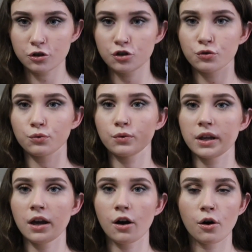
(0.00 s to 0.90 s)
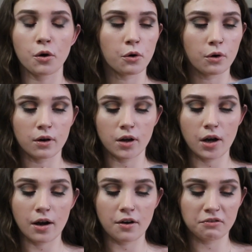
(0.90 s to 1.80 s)
trio
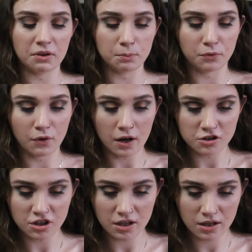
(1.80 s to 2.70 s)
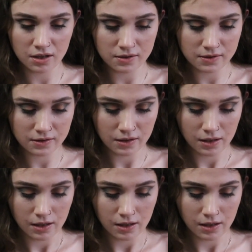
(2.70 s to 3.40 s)
of brushes.